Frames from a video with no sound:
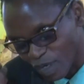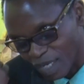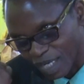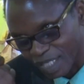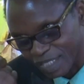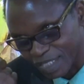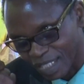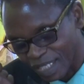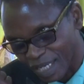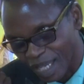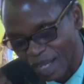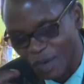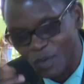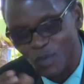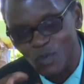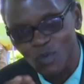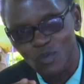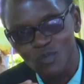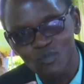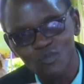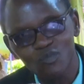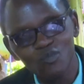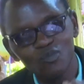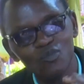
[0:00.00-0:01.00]
and
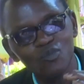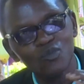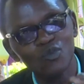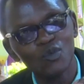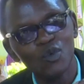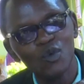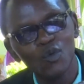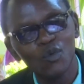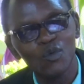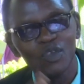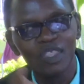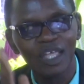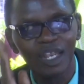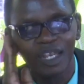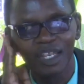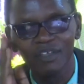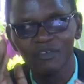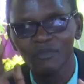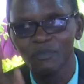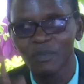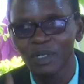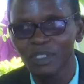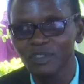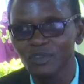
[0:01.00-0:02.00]
God gives
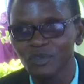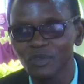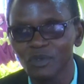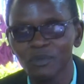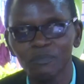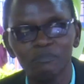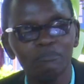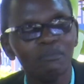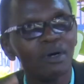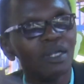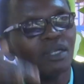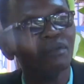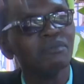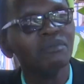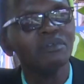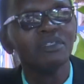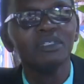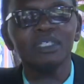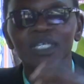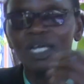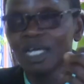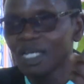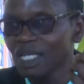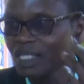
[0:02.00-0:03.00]
these children
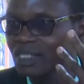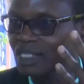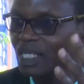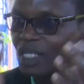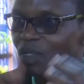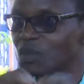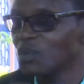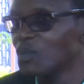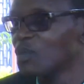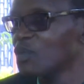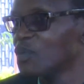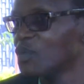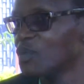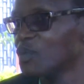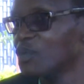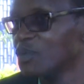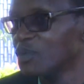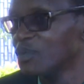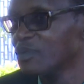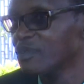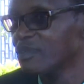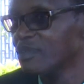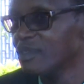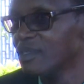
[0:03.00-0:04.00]
wisdom so that they
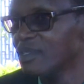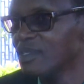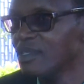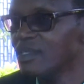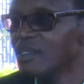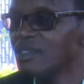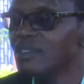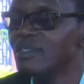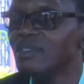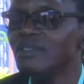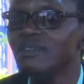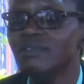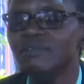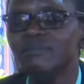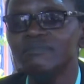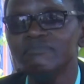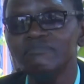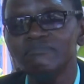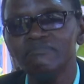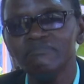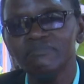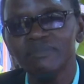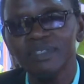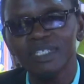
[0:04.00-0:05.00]
can know how
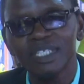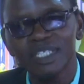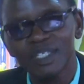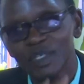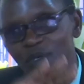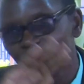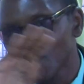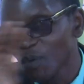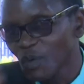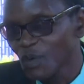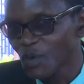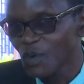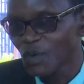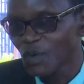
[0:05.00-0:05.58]
to communicate to